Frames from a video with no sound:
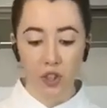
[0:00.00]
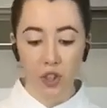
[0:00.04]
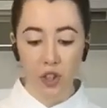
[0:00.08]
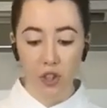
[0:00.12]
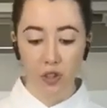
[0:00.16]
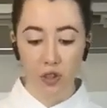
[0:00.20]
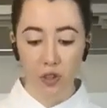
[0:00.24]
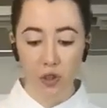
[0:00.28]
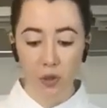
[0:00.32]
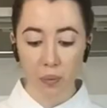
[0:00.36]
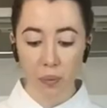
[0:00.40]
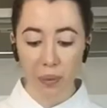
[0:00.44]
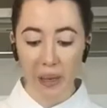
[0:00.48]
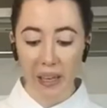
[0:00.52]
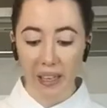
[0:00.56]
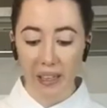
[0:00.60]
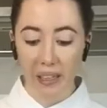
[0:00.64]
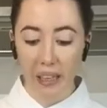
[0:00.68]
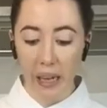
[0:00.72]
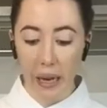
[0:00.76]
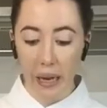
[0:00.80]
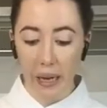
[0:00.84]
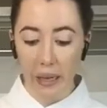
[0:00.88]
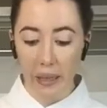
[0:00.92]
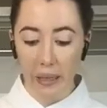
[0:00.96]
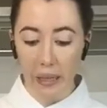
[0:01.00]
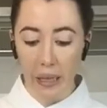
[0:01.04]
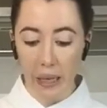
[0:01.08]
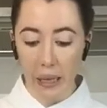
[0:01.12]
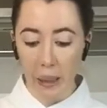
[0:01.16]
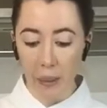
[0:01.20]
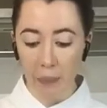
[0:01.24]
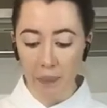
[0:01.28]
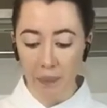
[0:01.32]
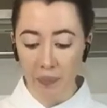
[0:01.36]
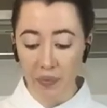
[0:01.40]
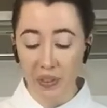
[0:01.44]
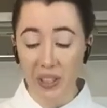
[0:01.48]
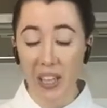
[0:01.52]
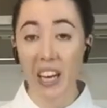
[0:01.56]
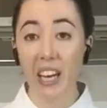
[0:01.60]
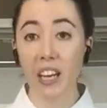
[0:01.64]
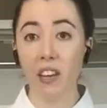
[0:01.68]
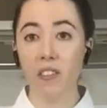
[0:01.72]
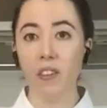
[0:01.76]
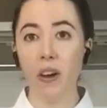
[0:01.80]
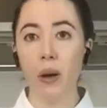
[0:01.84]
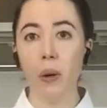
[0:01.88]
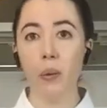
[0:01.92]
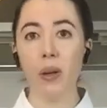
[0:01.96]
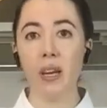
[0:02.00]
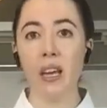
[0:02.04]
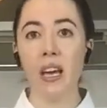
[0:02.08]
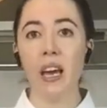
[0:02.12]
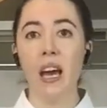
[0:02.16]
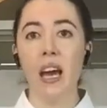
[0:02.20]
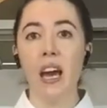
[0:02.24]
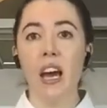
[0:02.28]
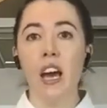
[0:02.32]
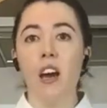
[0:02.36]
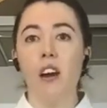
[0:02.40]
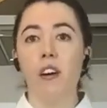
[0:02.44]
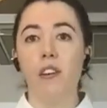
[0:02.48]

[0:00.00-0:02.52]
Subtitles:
just to make the cake very